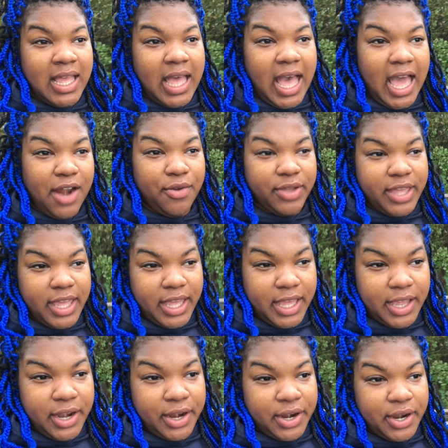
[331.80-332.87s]
I don't
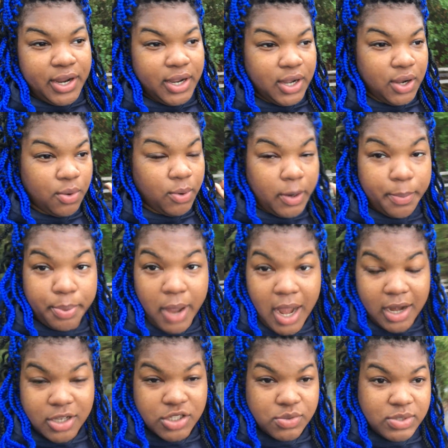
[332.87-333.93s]
care what
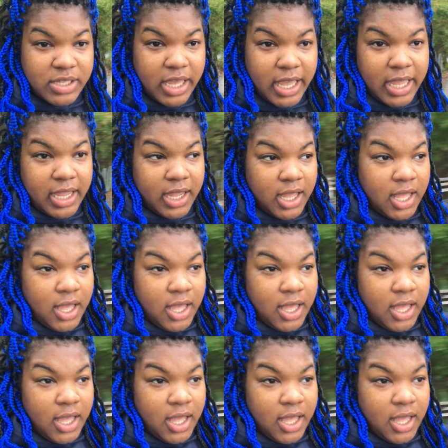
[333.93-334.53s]
products you take,